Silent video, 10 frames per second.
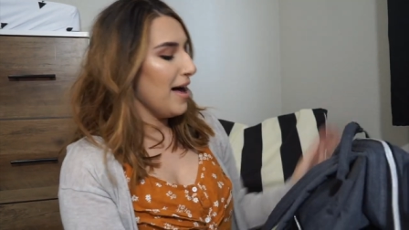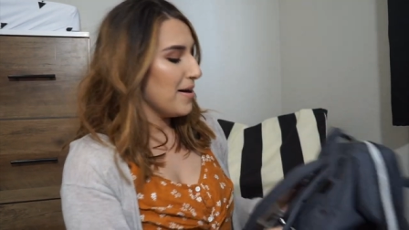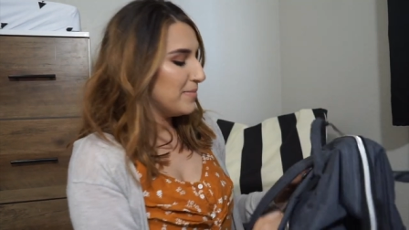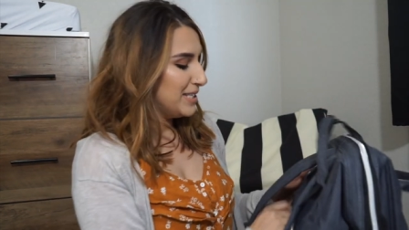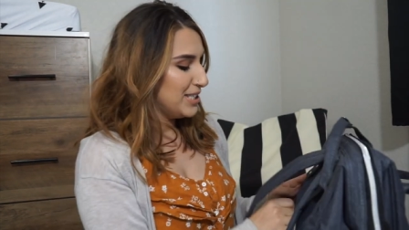
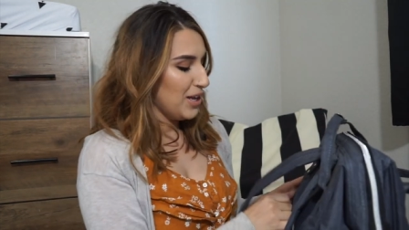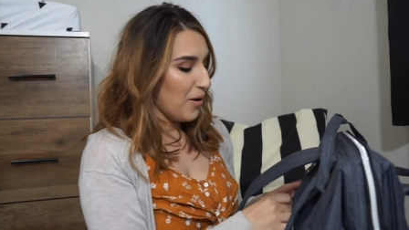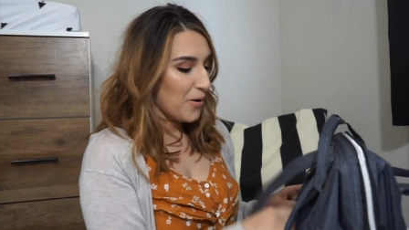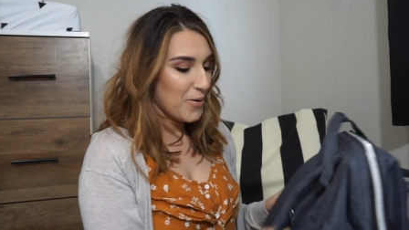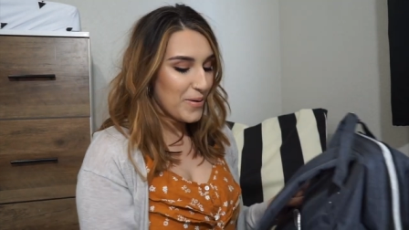um
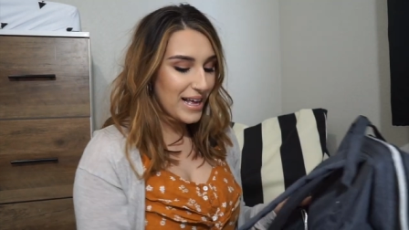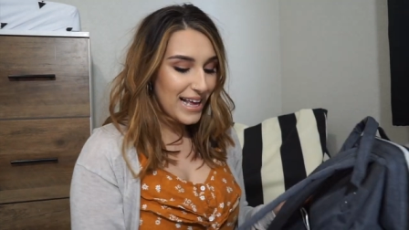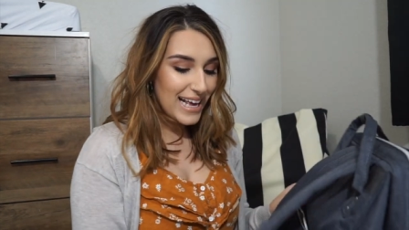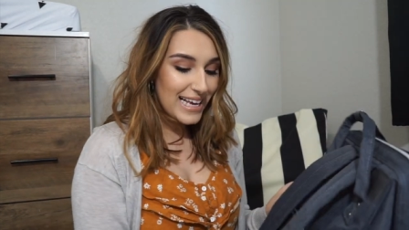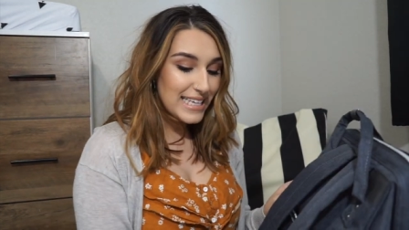so
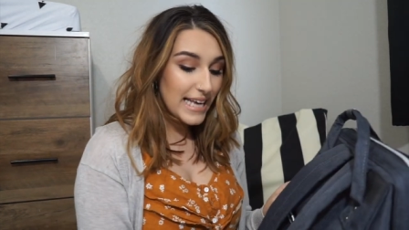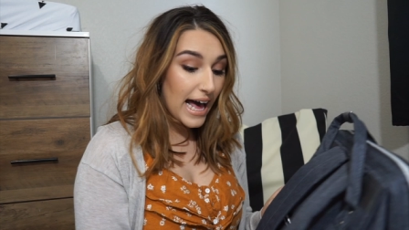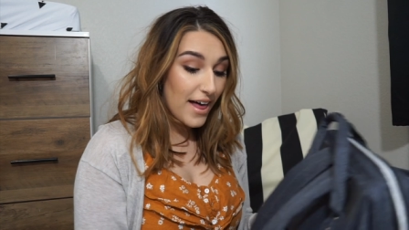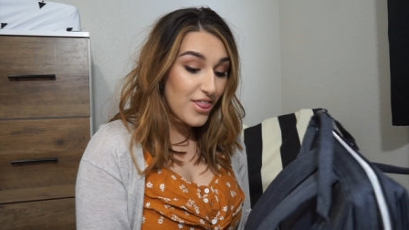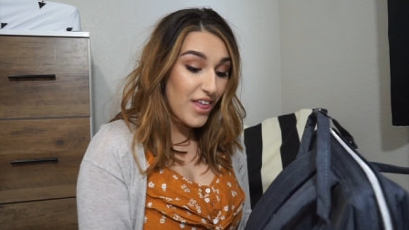
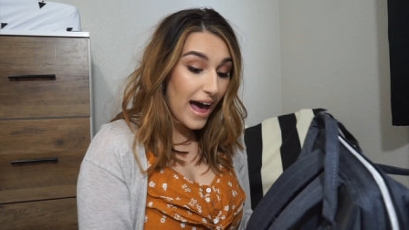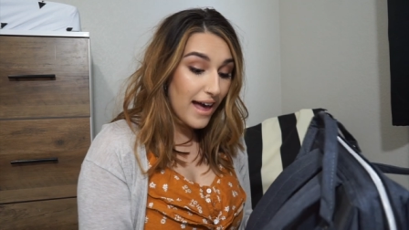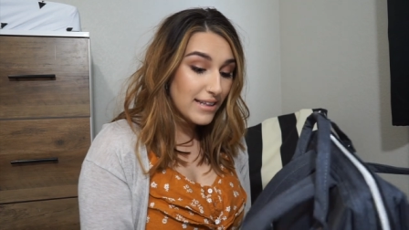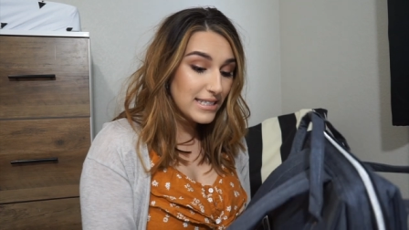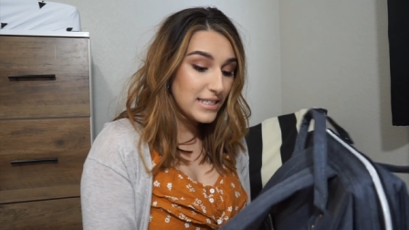yeah
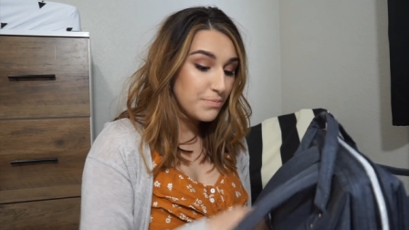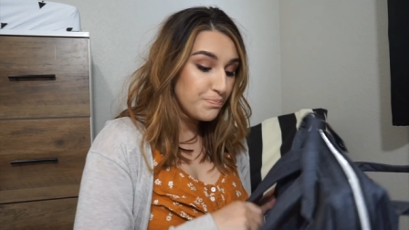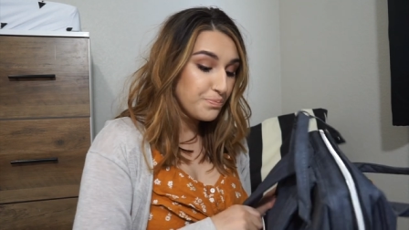that's